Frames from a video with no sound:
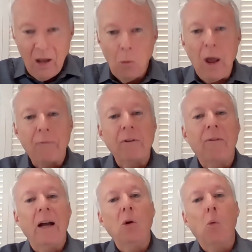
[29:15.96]
we have to
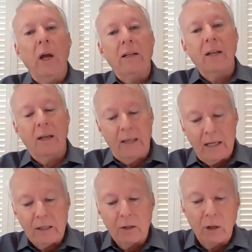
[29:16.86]
find a way to
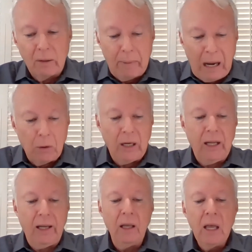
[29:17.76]
get to the
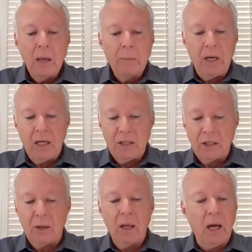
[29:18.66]
balcony, because
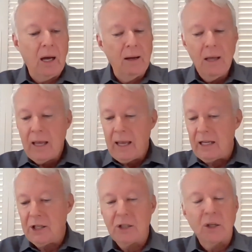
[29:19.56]

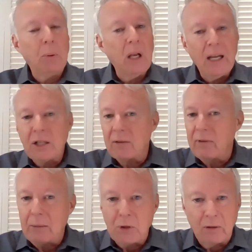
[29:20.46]
it's just a place of
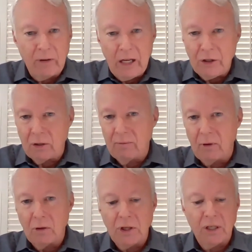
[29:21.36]
observation
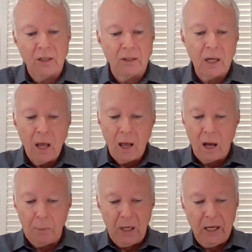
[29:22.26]
versus
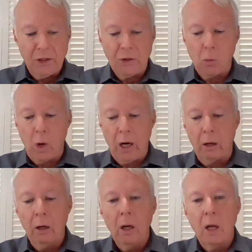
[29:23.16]
a place
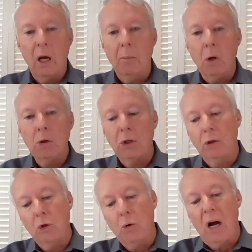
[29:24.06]
where
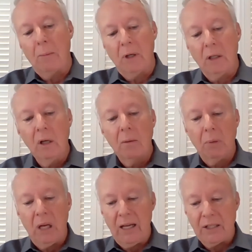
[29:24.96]
emotional drama
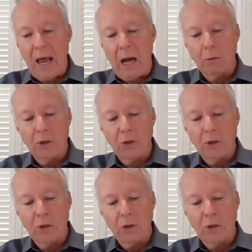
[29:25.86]
plays out.